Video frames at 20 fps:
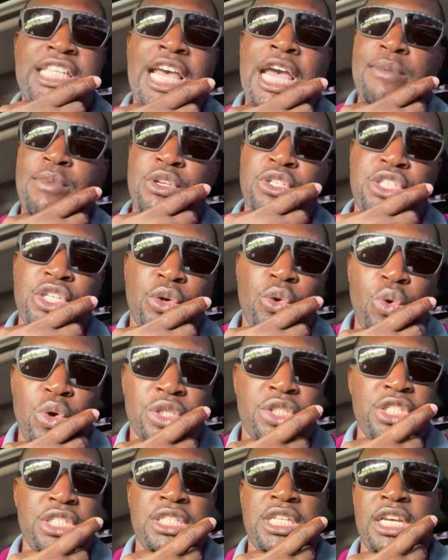time you see
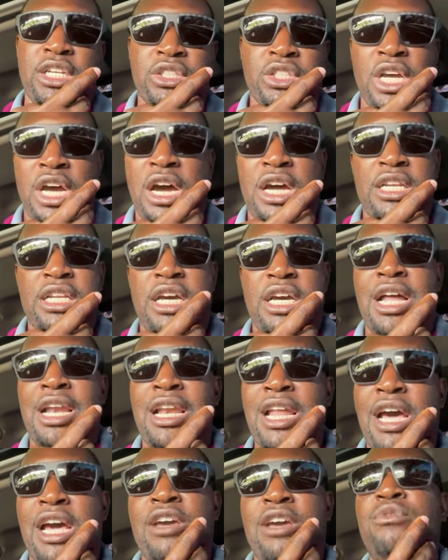coaches that's on
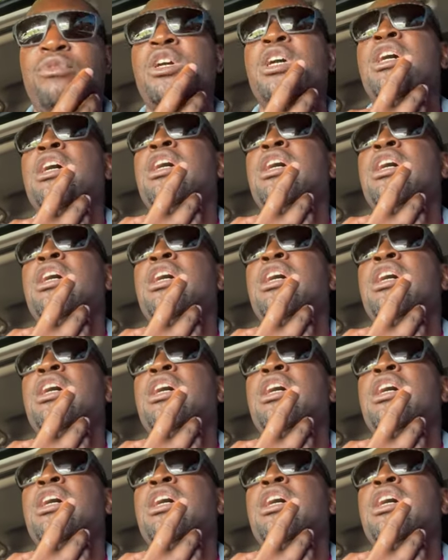alive,